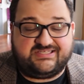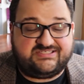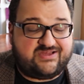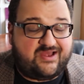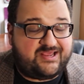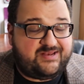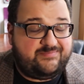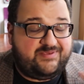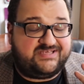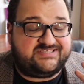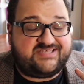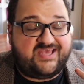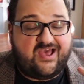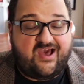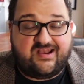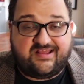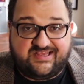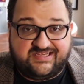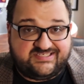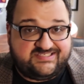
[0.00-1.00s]
It's not going to be as
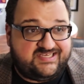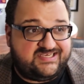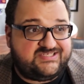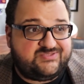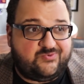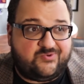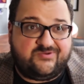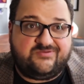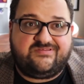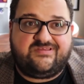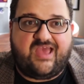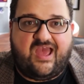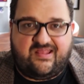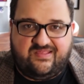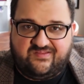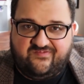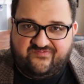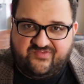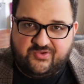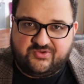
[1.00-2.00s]
chaotic as things will
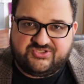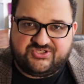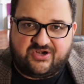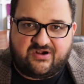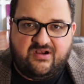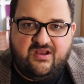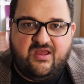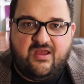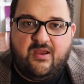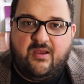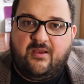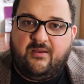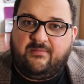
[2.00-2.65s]
get in the future,